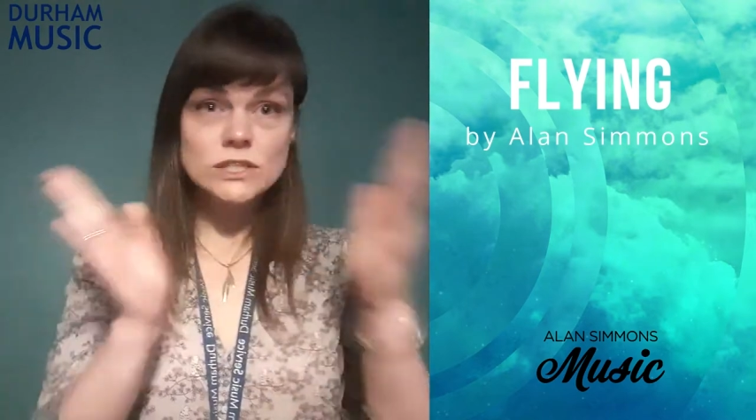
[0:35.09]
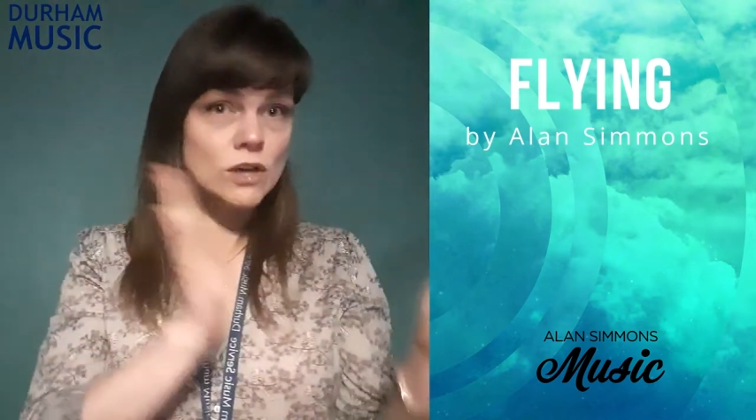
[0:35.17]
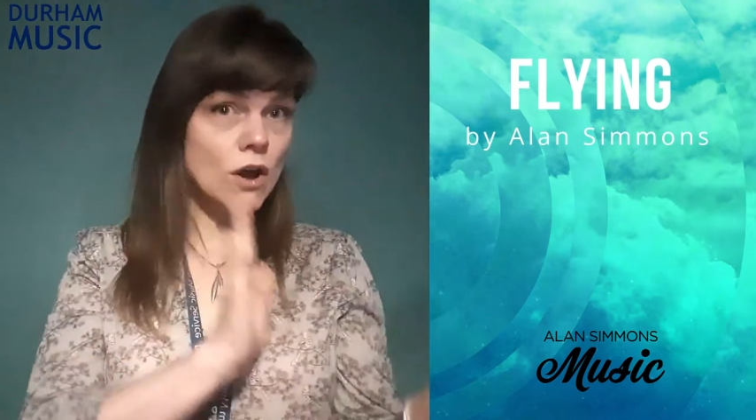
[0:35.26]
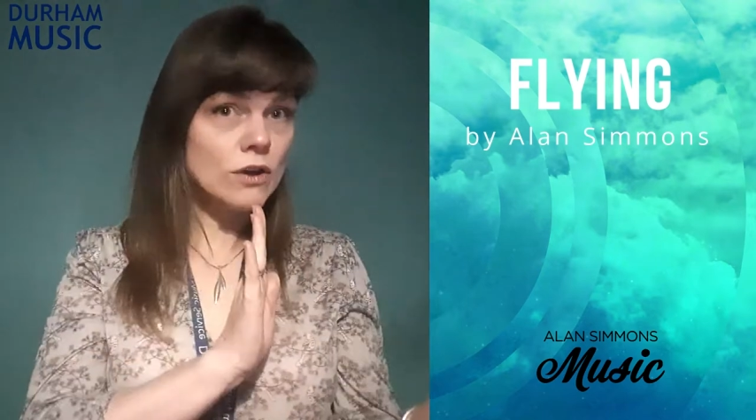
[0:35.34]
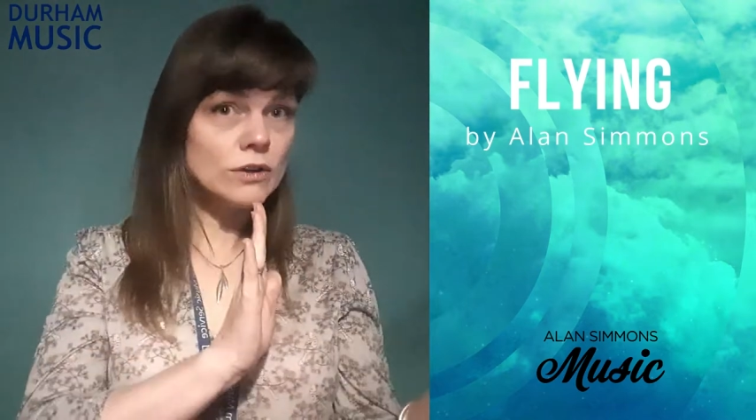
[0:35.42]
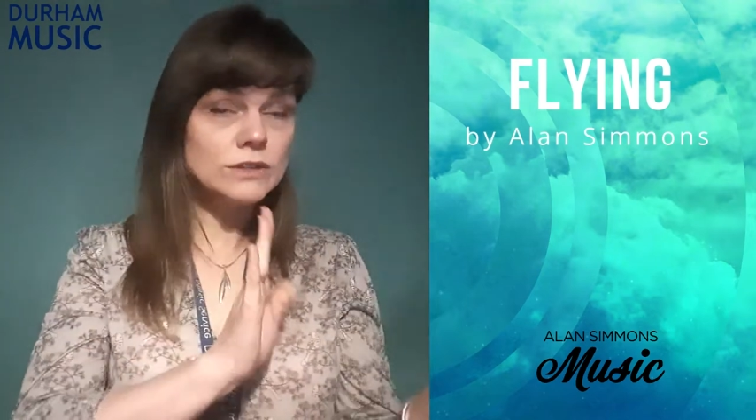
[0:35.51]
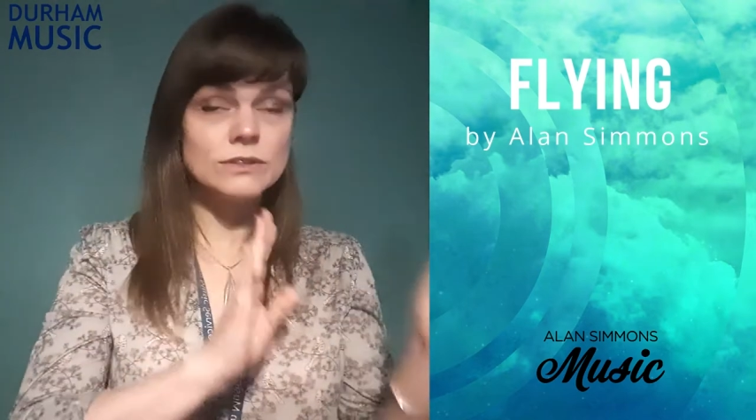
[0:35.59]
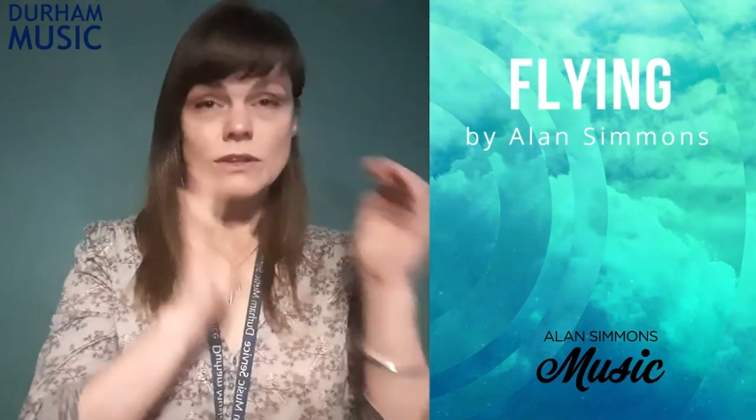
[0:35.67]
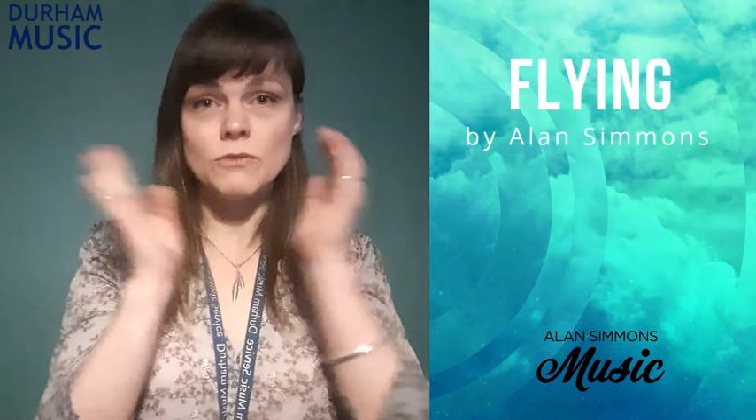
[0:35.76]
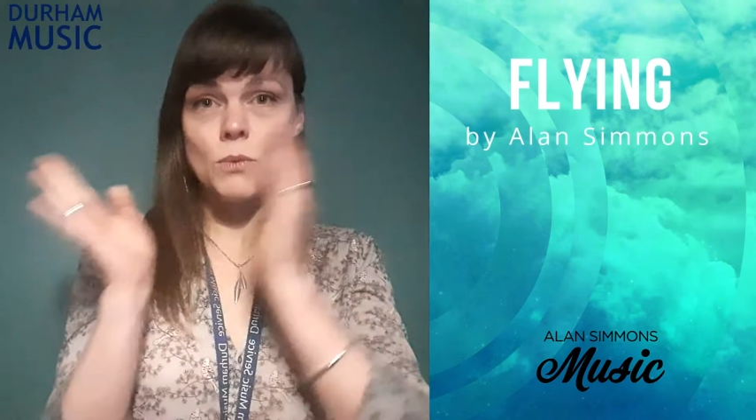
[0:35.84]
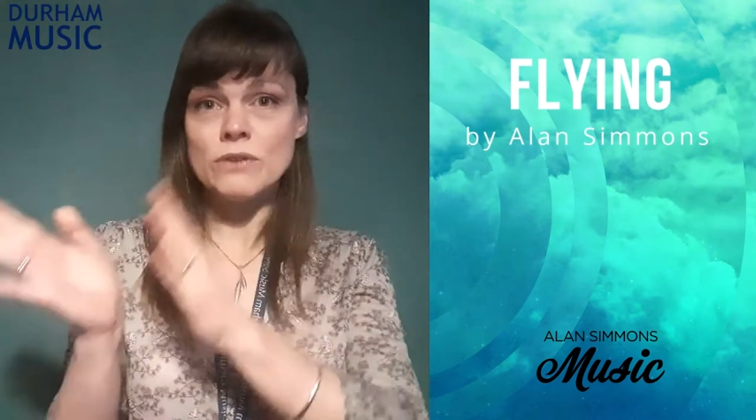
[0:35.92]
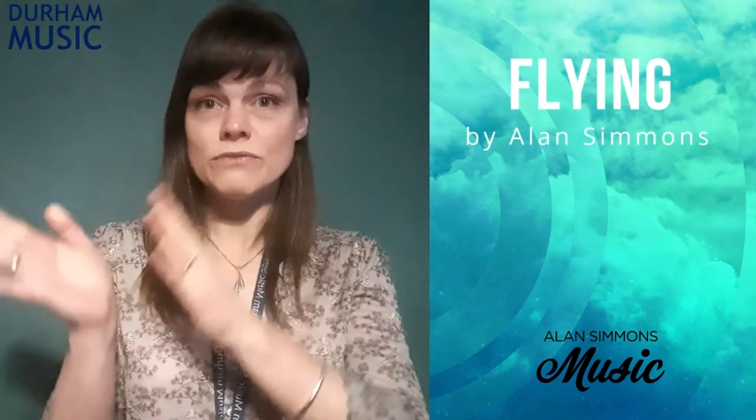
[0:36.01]
song,
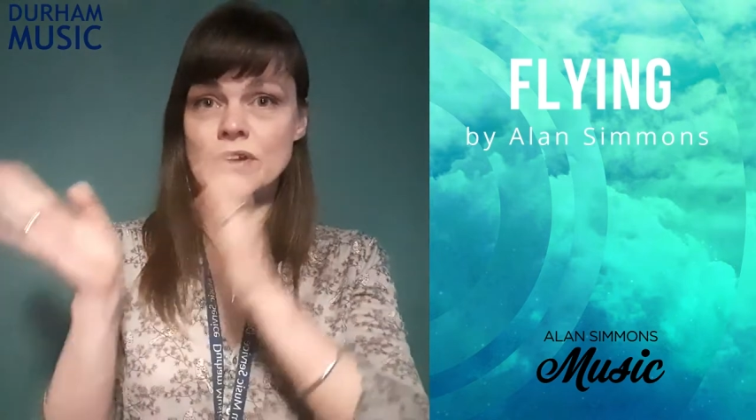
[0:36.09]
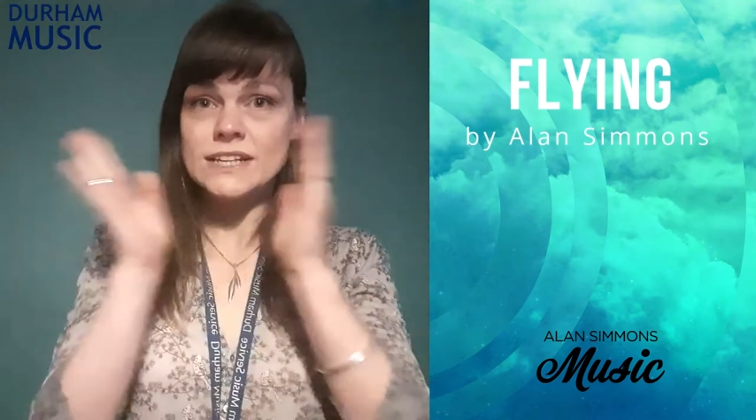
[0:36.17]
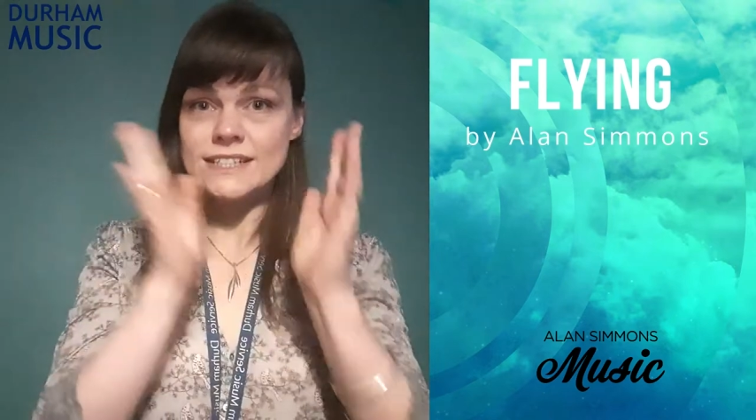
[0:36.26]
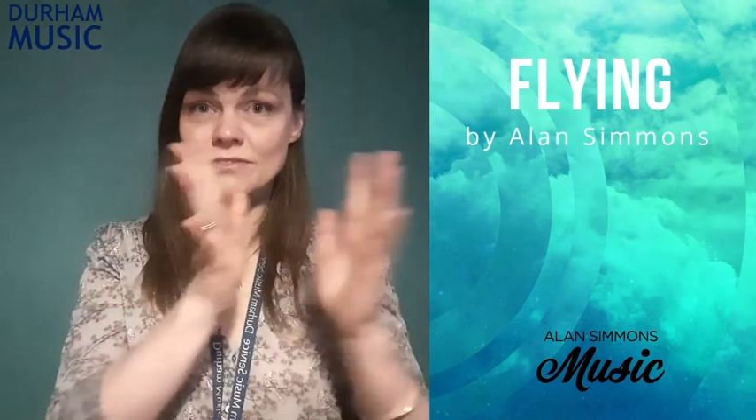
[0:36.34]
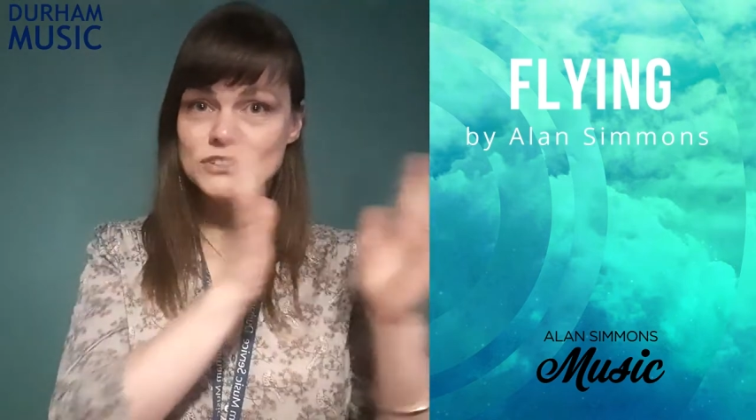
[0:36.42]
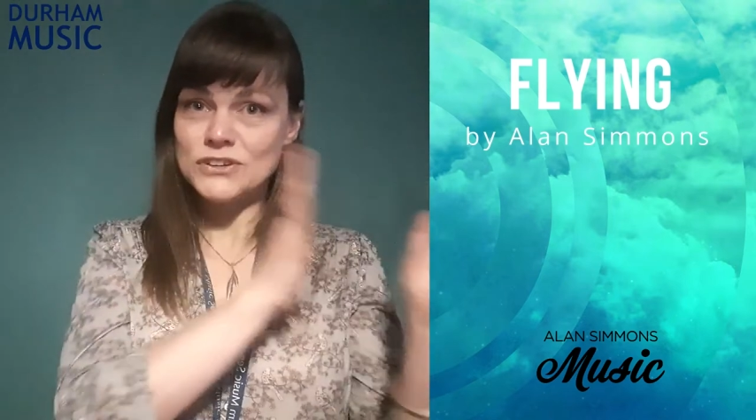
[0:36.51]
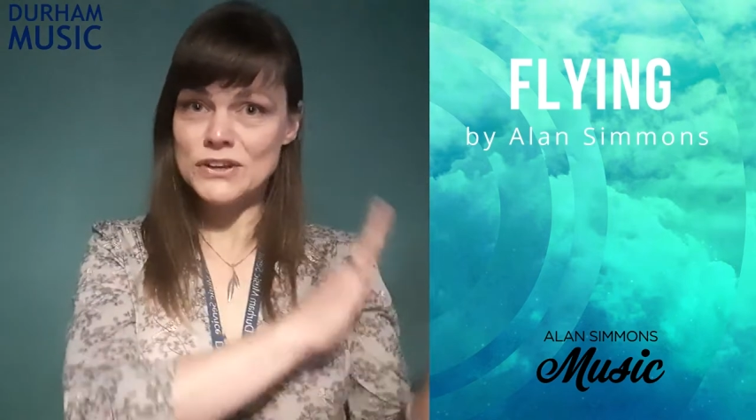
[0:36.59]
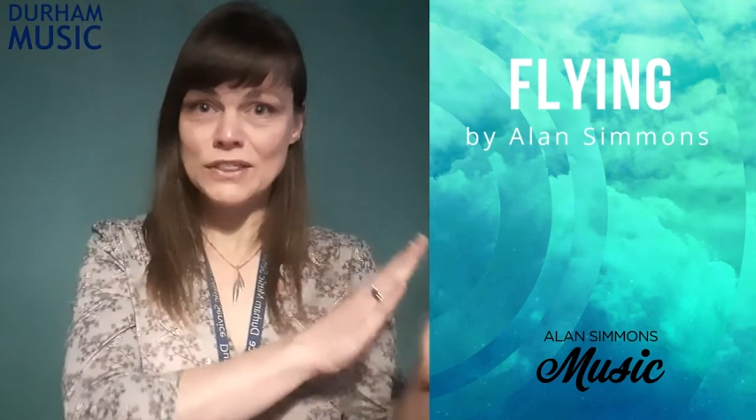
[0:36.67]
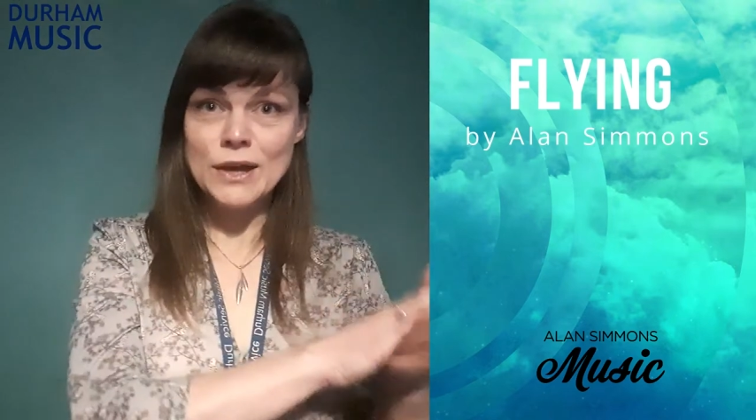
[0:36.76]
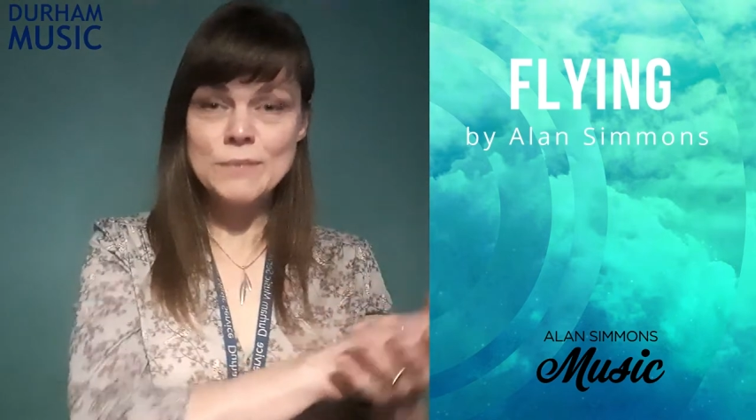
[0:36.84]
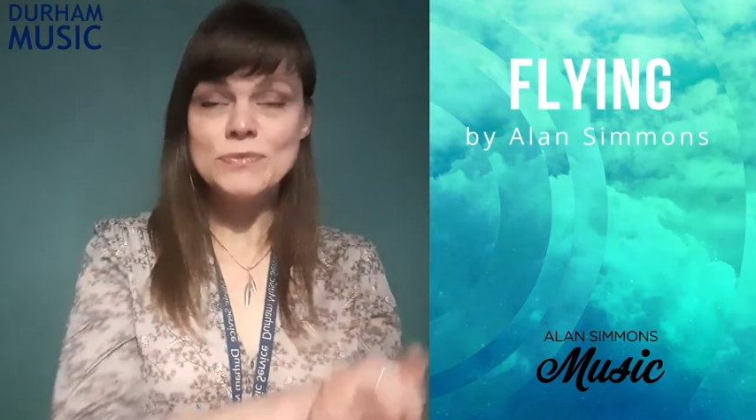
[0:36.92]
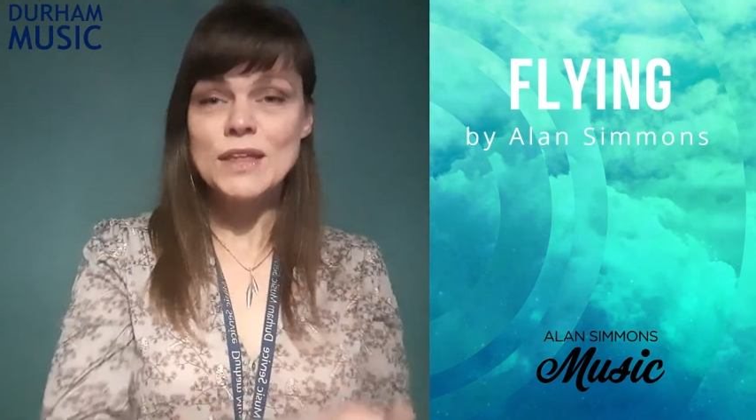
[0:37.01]
one verse after
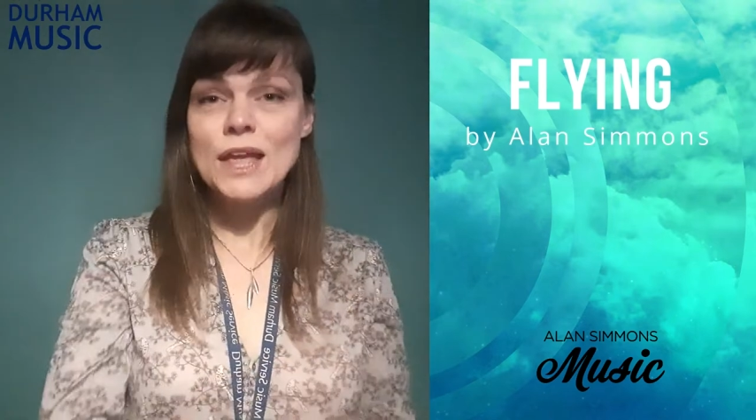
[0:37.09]
another,